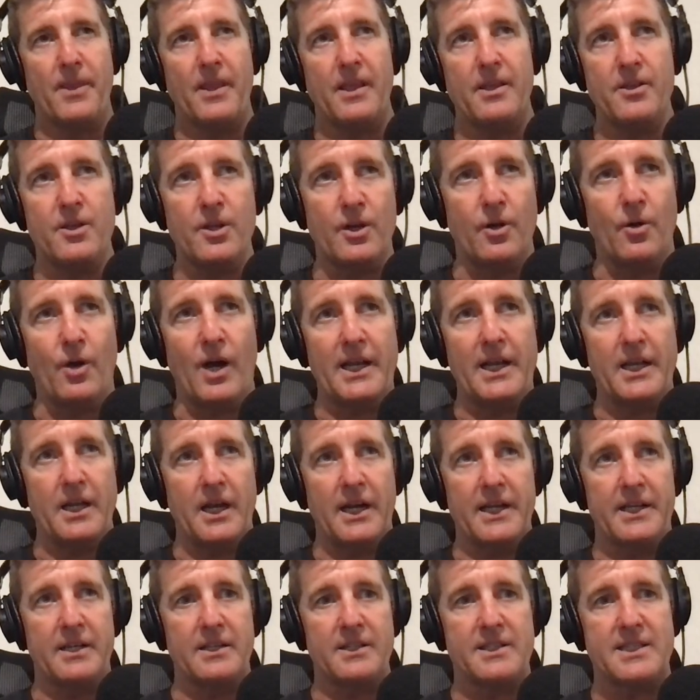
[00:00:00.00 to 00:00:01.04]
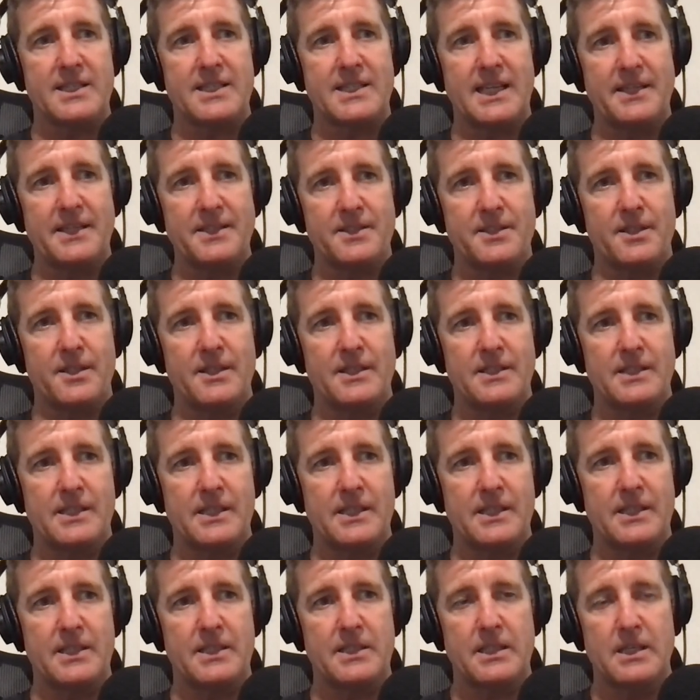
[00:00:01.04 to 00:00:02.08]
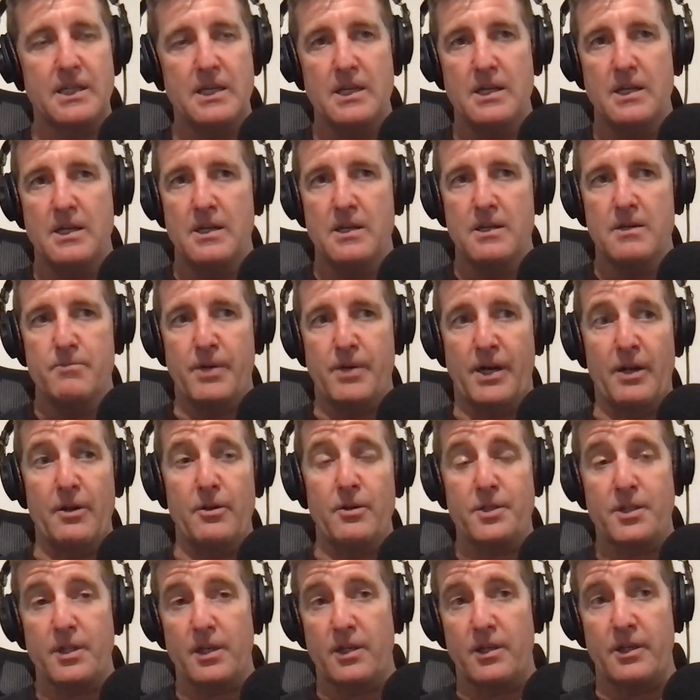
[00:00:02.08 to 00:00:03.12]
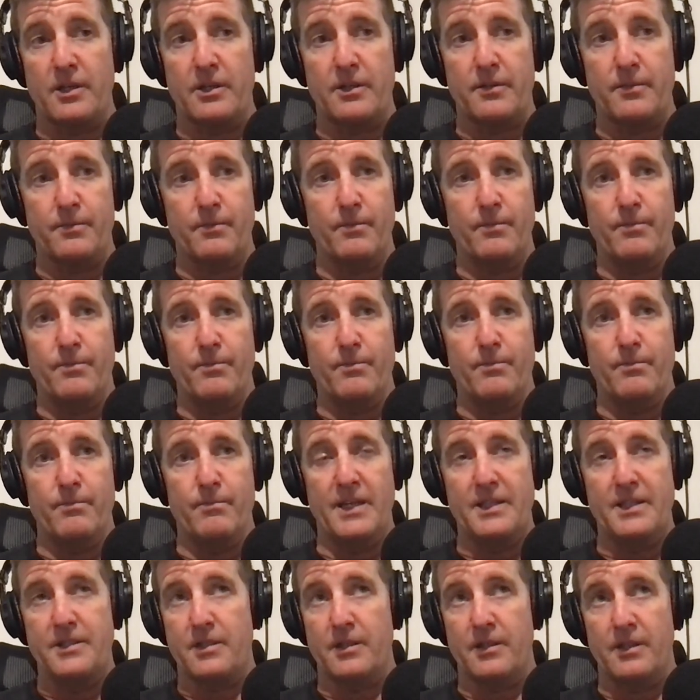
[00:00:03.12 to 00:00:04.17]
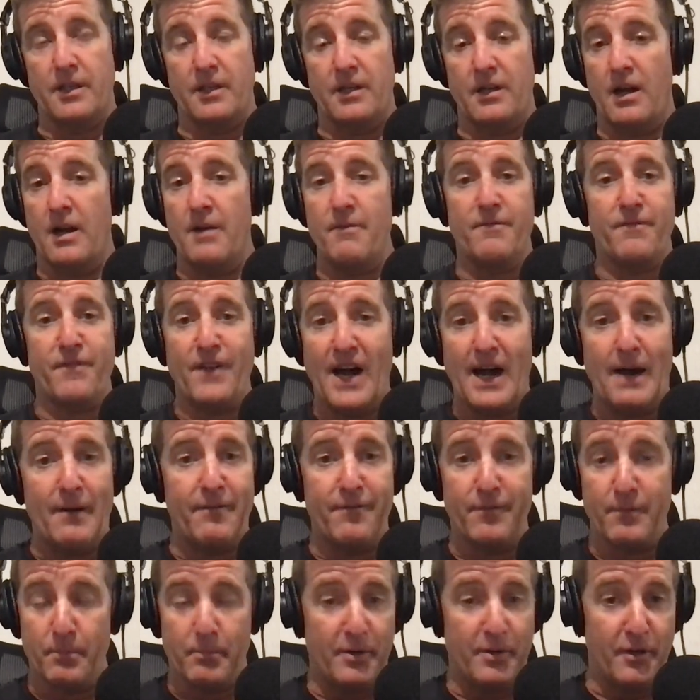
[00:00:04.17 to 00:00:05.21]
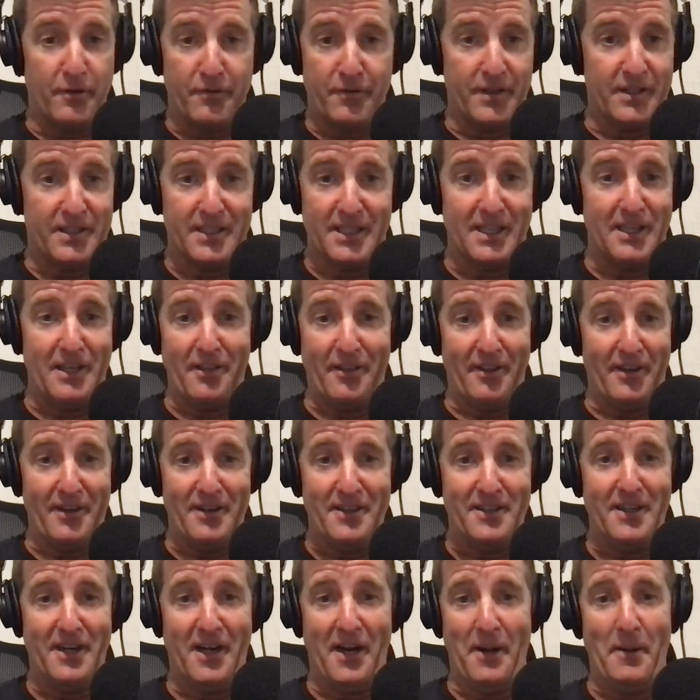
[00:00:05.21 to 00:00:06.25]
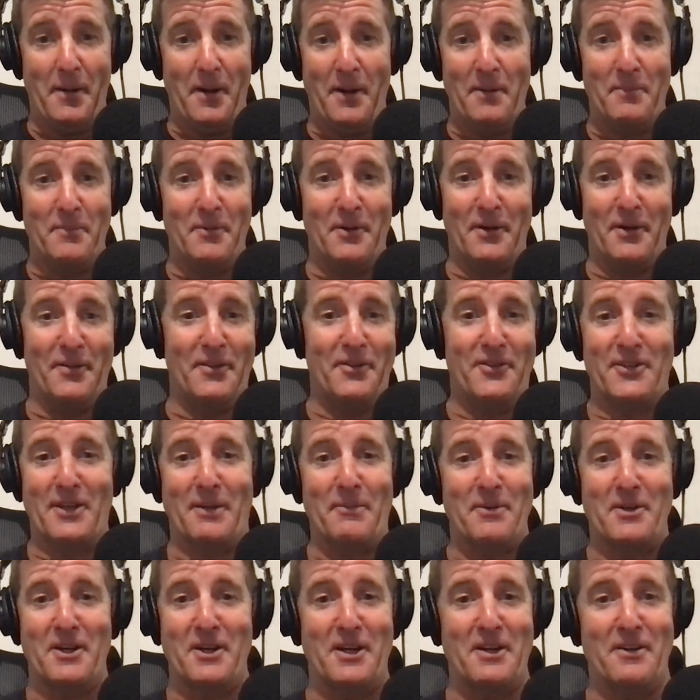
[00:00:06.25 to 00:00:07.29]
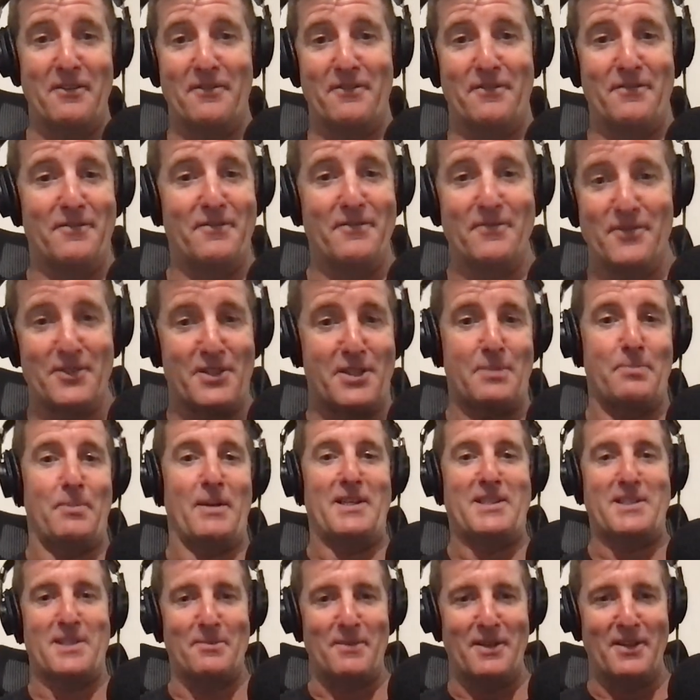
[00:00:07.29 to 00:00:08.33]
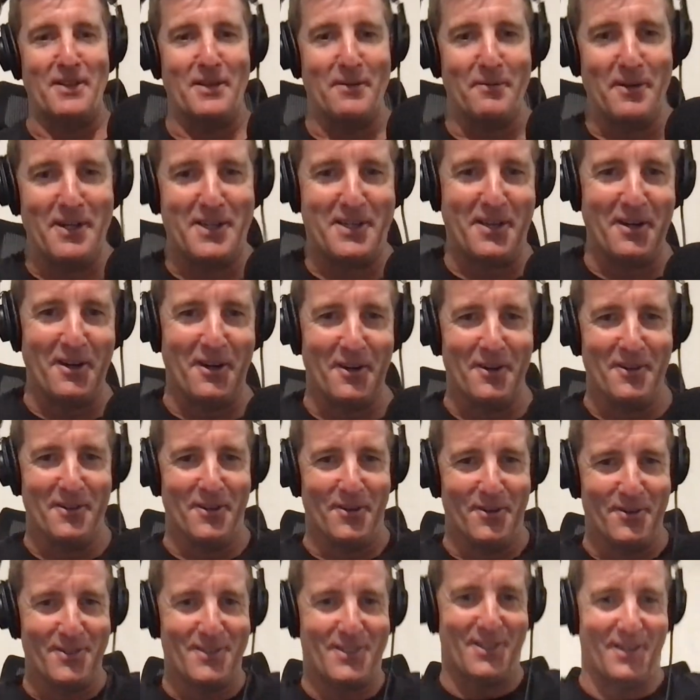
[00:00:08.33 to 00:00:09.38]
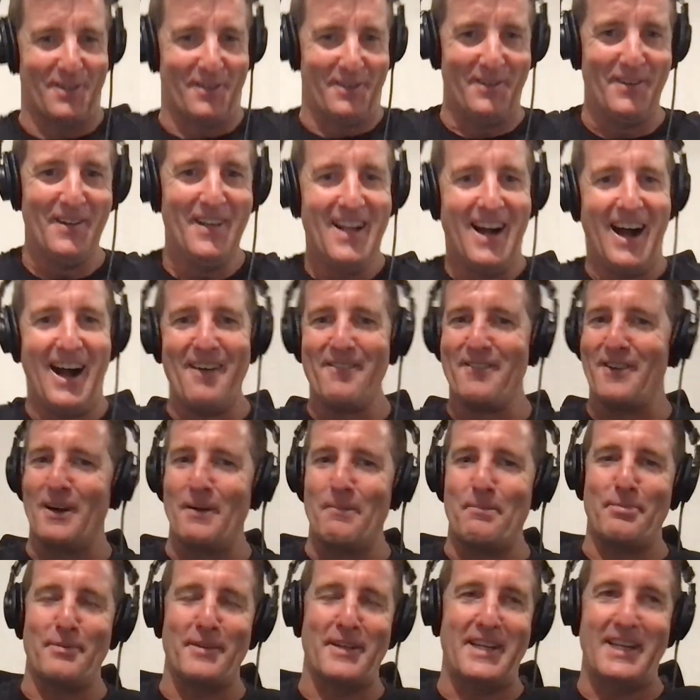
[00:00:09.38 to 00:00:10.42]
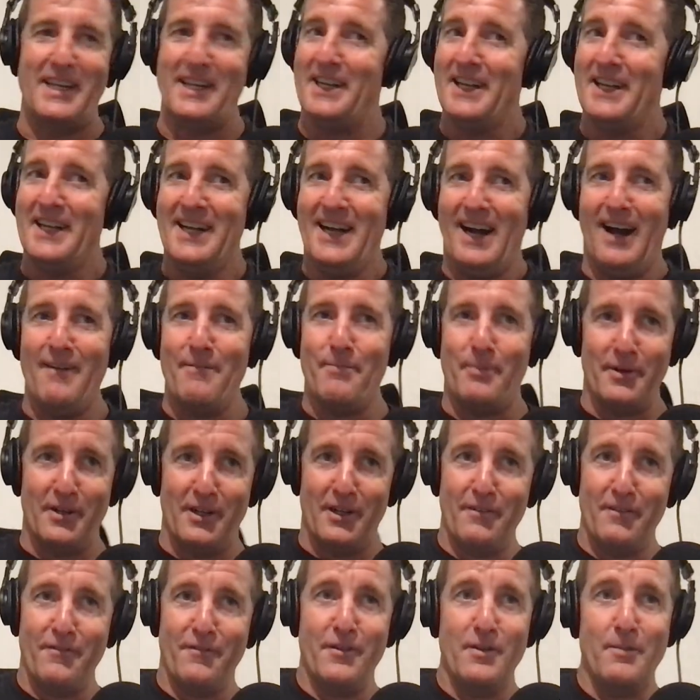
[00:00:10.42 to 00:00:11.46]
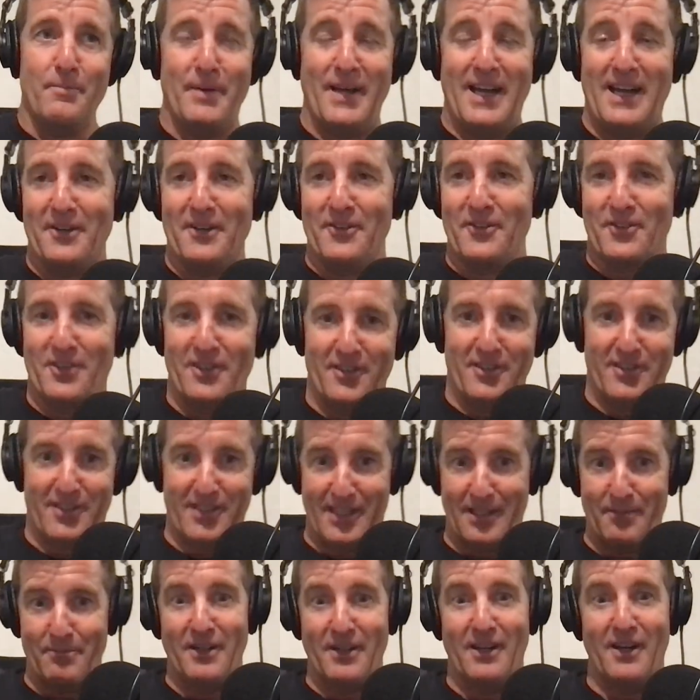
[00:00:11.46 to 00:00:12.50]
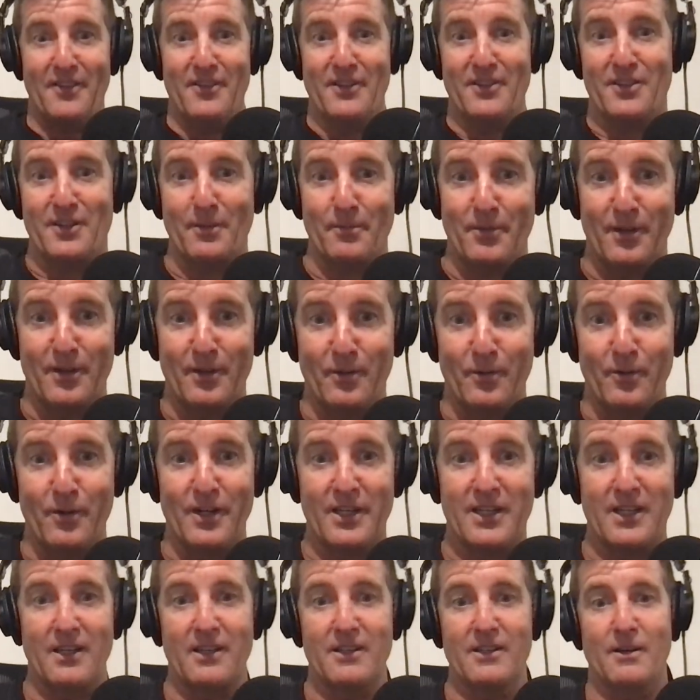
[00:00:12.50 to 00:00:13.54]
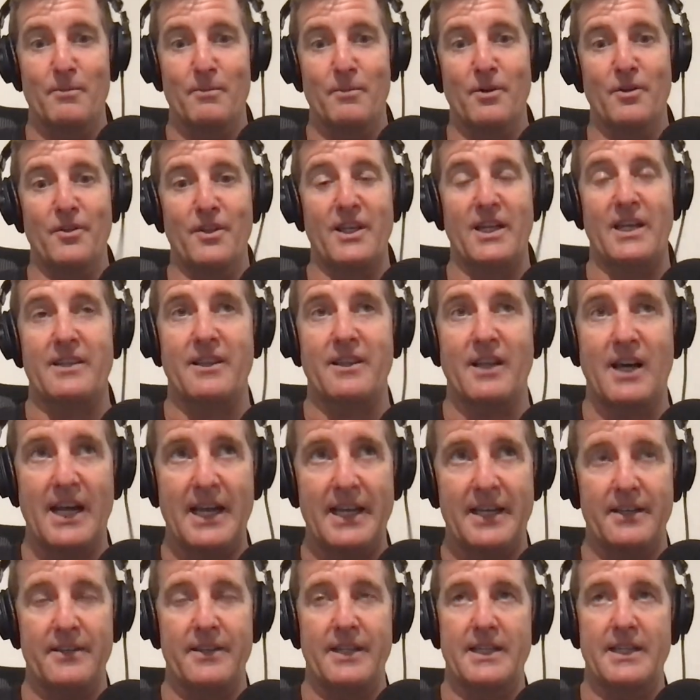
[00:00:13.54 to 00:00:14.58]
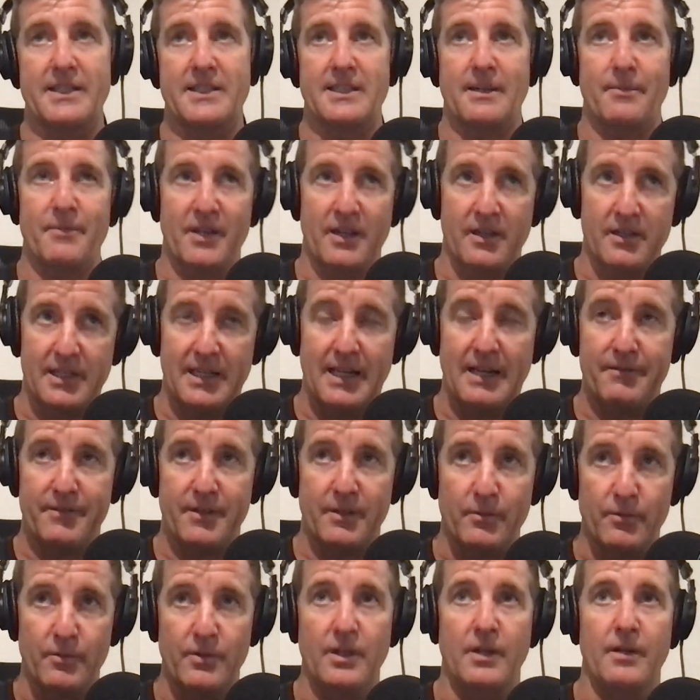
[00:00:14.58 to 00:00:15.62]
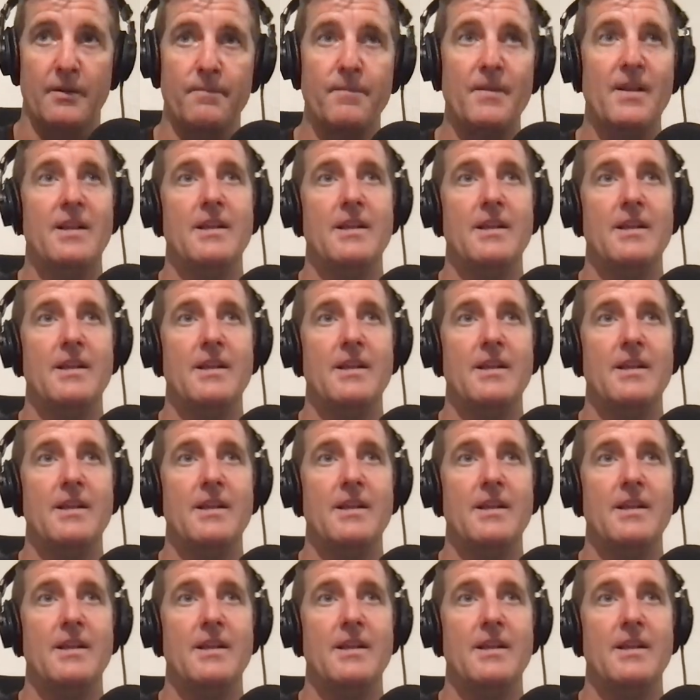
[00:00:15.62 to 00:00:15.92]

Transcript: I can sense these things, but I also got to mention that I'm far from perfect either. I'm not some kind of specimen that we should all look to. I've got plenty. I've put on a few pounds since sitting behind this computer, working a lot more than I'd like, and that's something I'm going to have to,